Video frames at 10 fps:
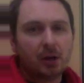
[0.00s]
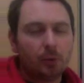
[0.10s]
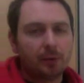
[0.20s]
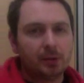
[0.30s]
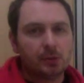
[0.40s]
what
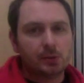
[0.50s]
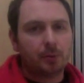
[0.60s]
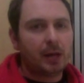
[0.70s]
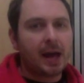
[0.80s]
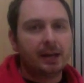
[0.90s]
I'm going to do is I'm
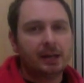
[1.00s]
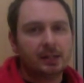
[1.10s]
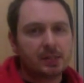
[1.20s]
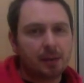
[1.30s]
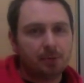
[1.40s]
going to add an
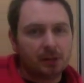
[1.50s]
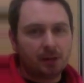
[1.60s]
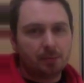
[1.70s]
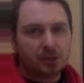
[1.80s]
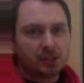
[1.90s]
example in
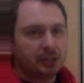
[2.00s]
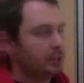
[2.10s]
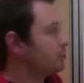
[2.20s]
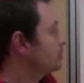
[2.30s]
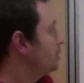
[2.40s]
numbers to each.